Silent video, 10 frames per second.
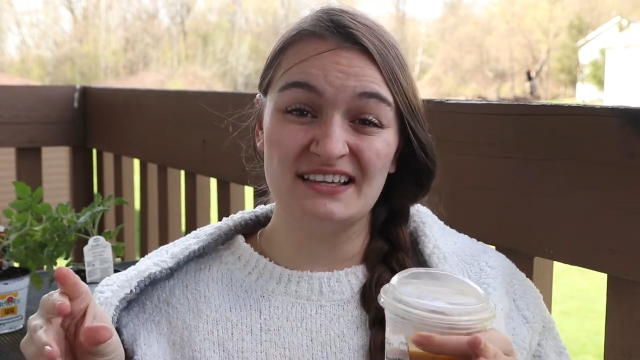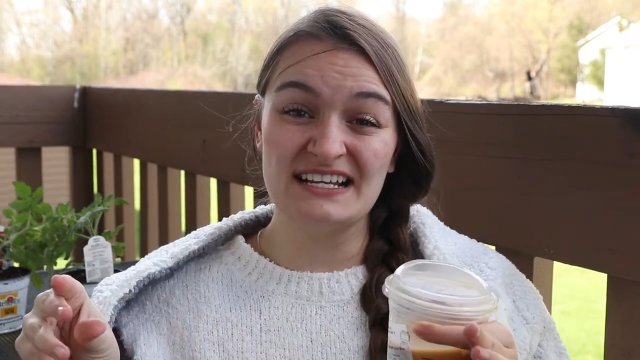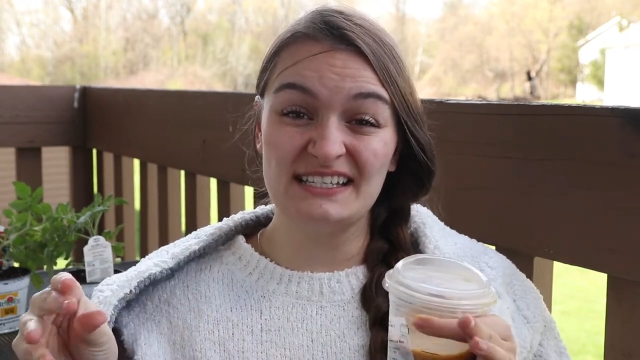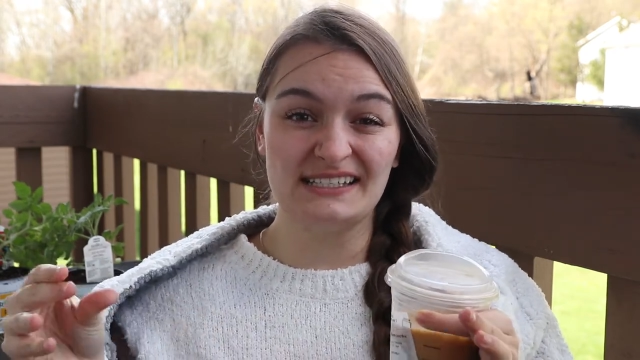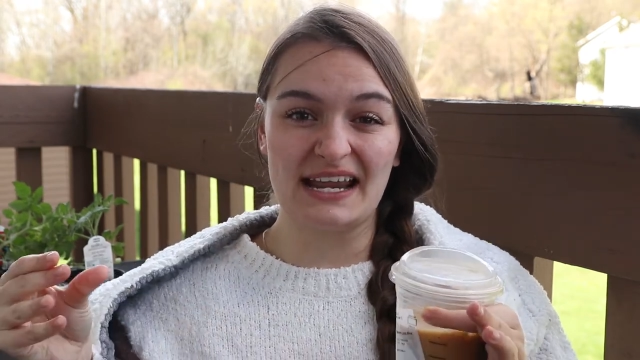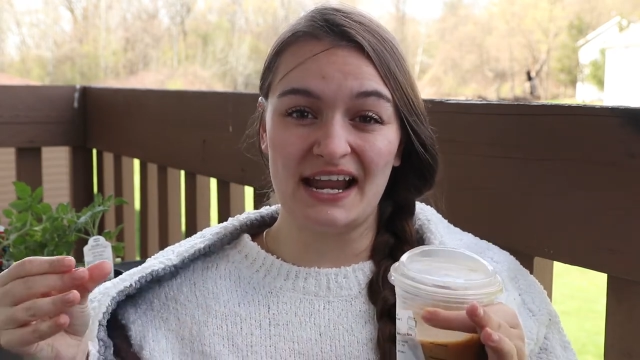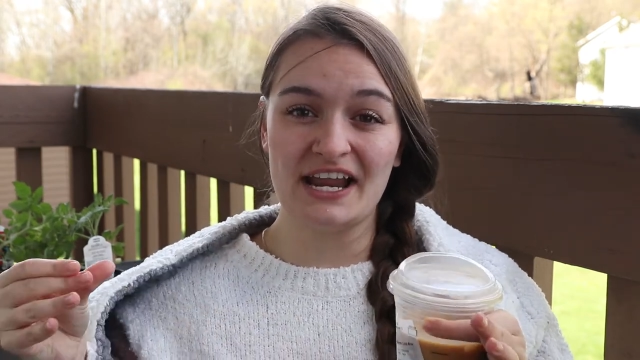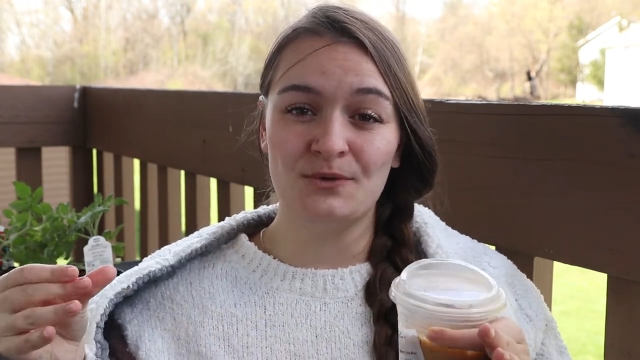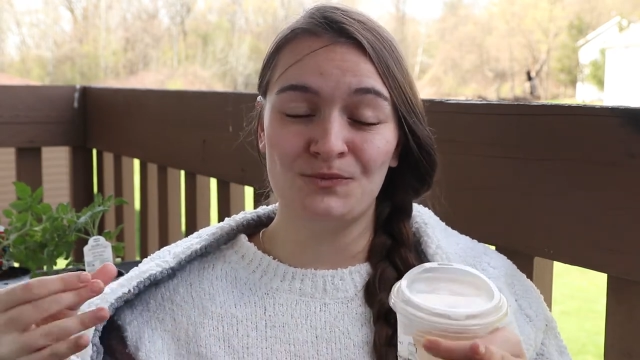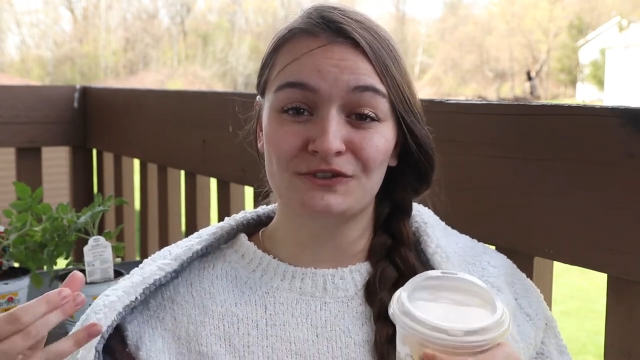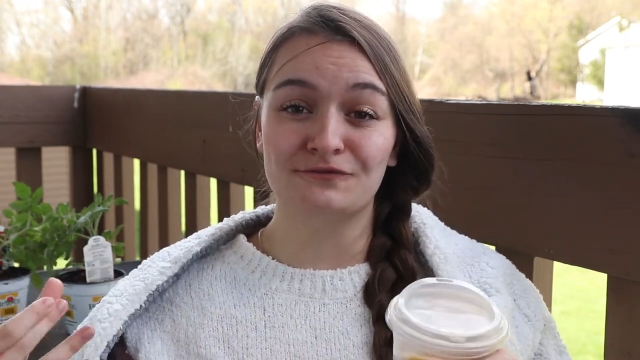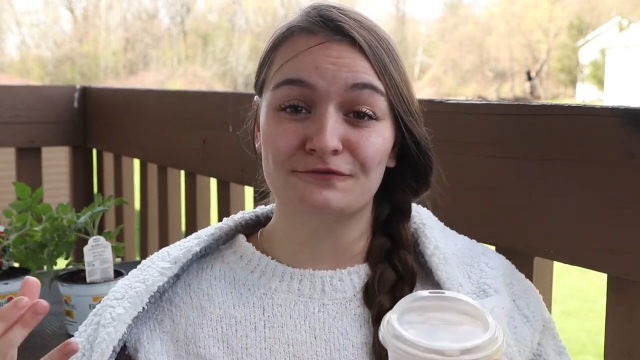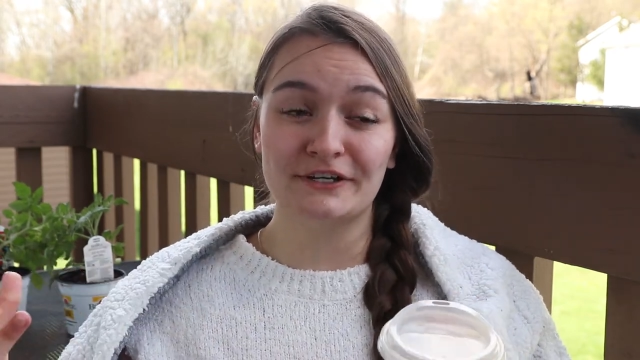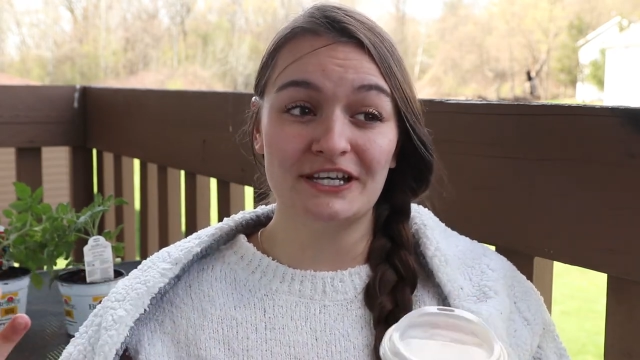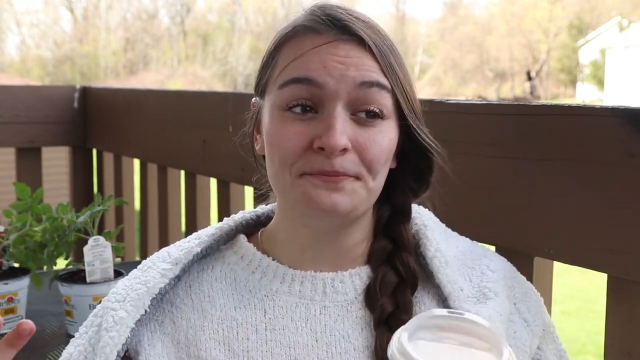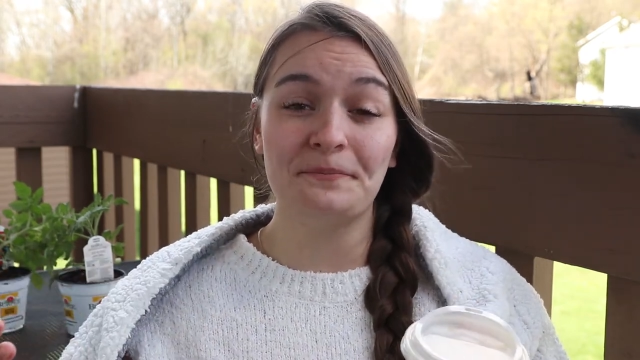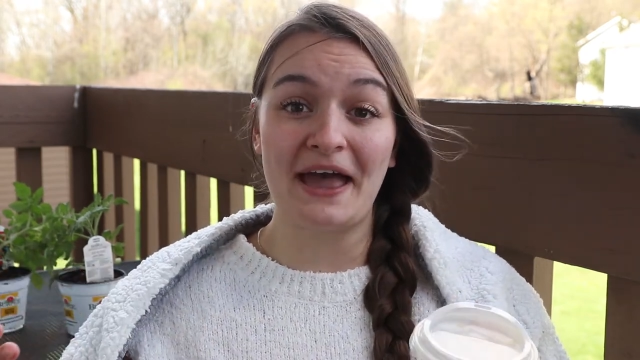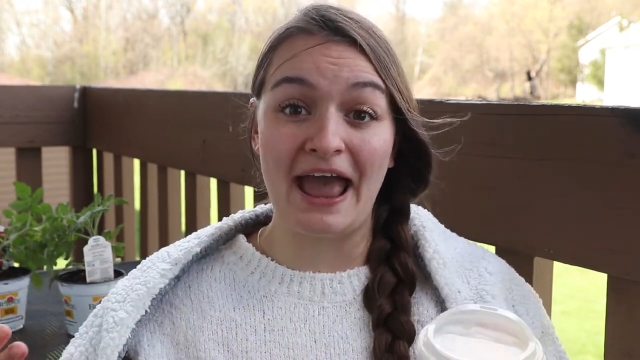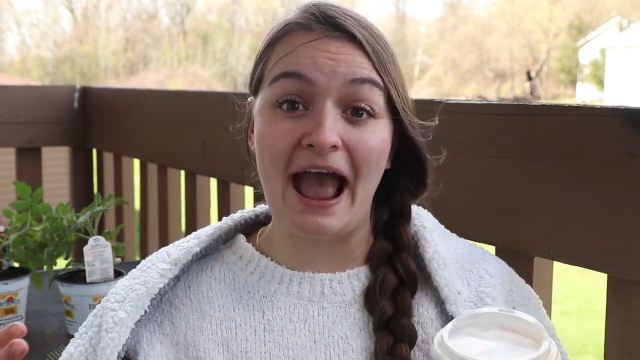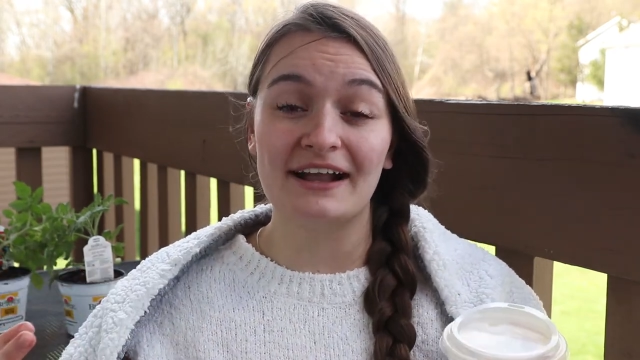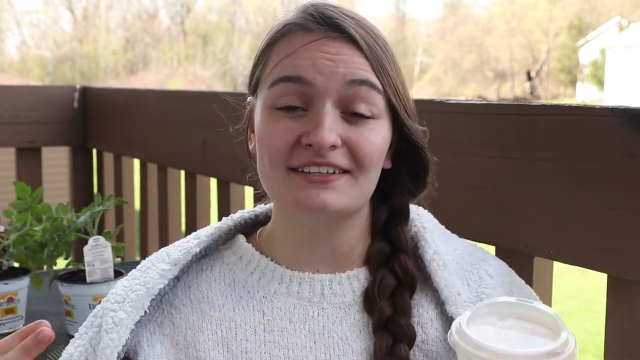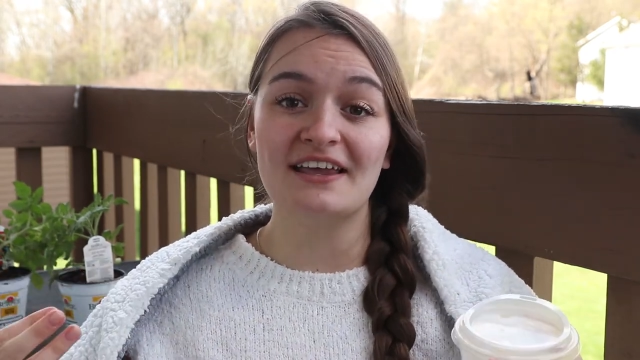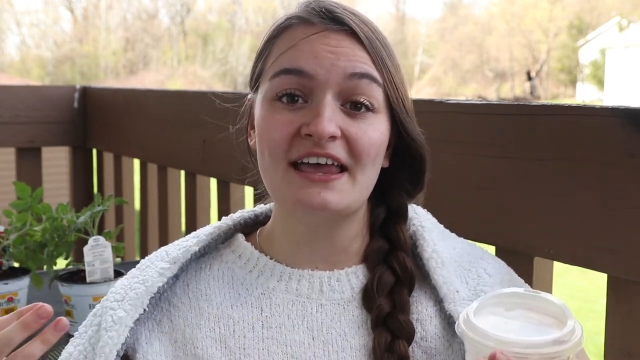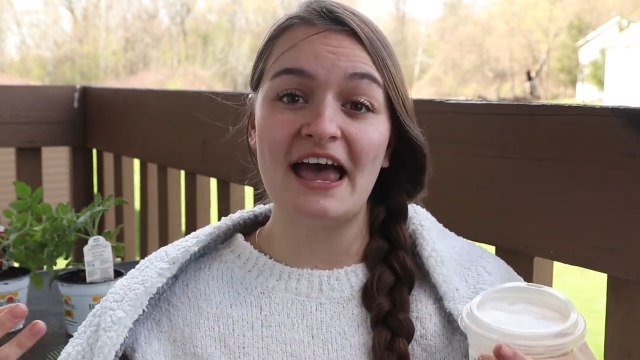and this stadium was freaking packed.